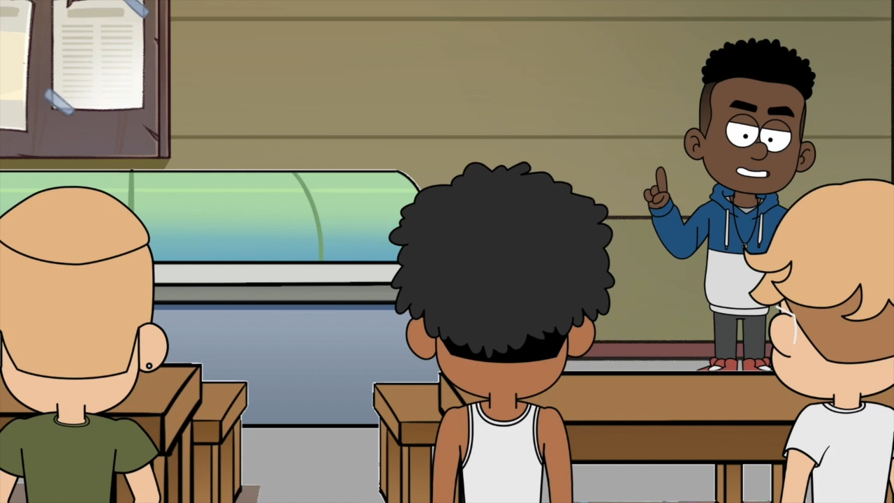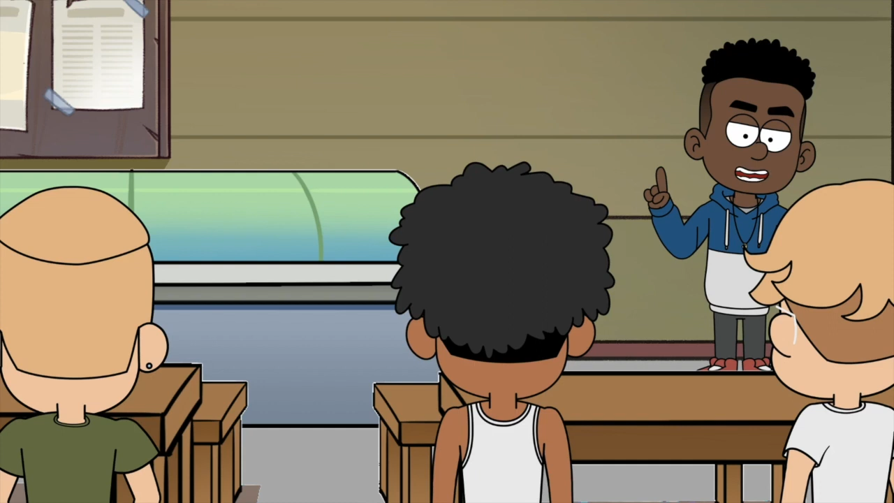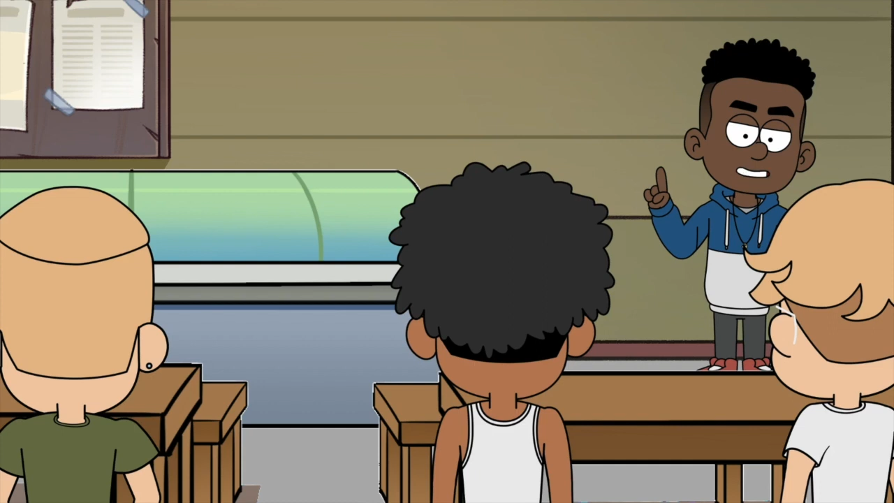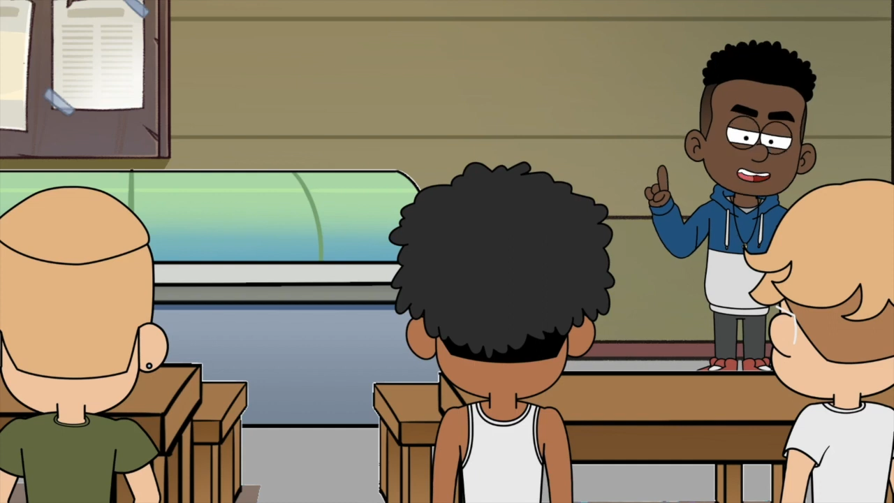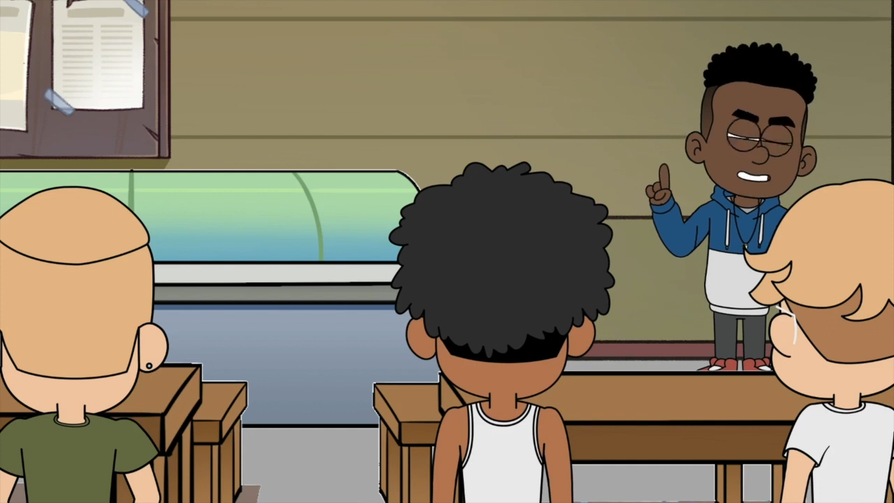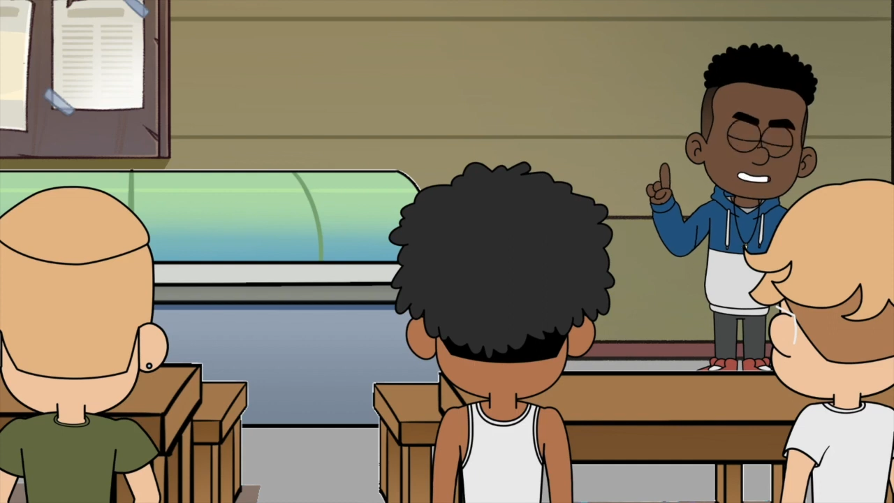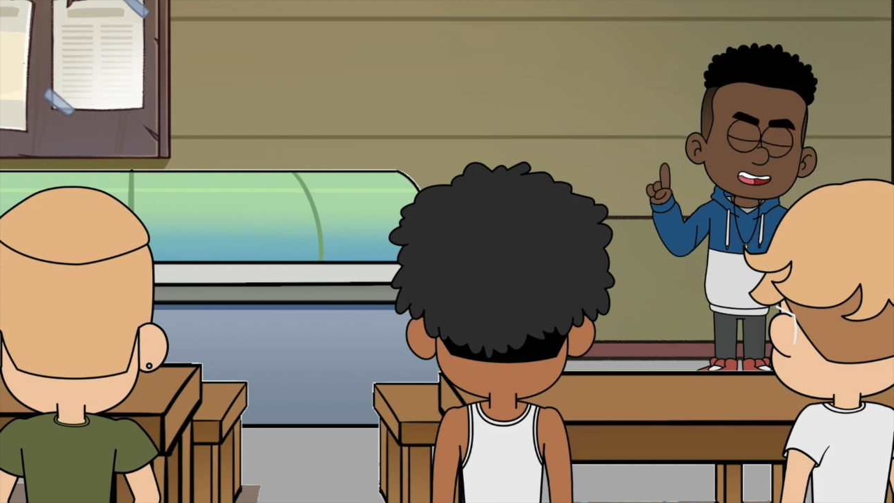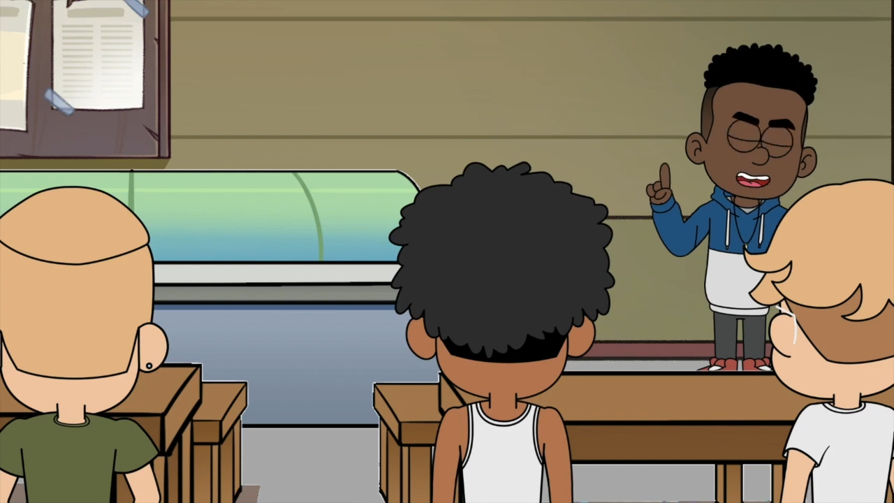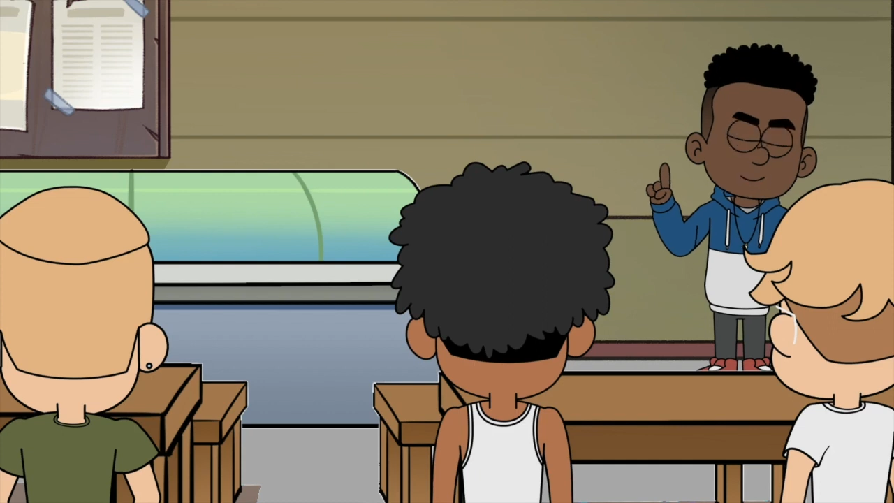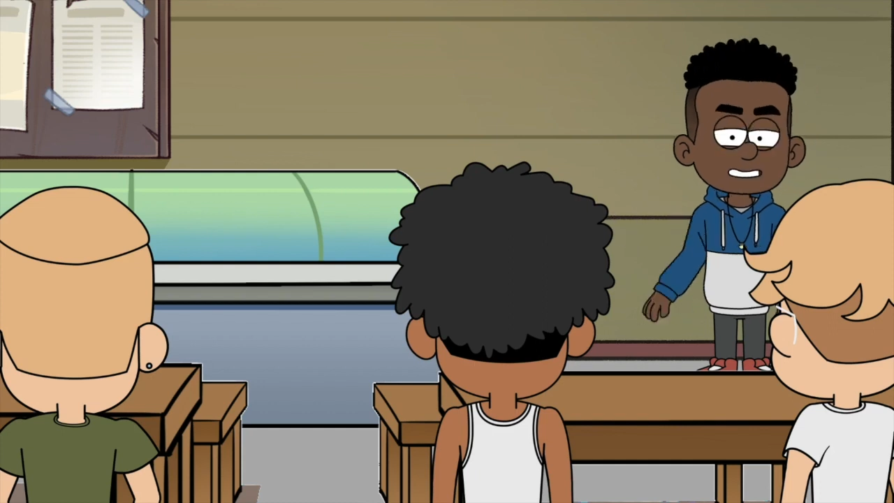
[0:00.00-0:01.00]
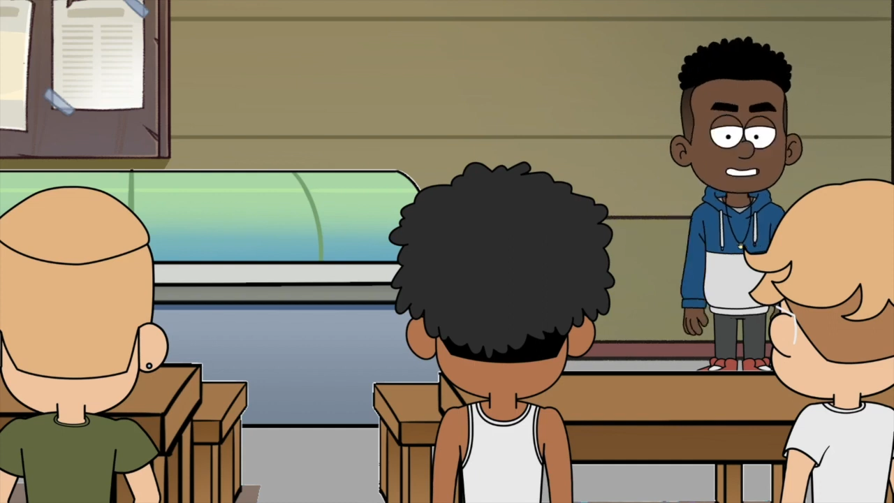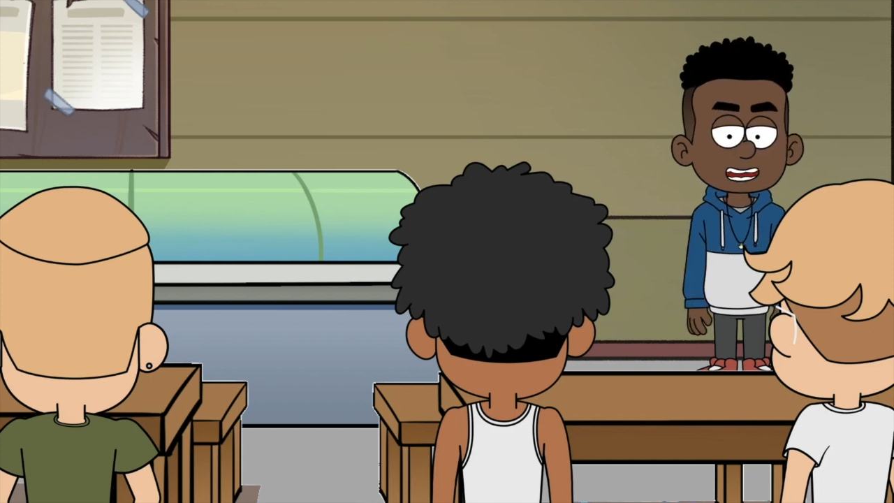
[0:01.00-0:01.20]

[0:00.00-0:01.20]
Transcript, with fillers: Since this is the first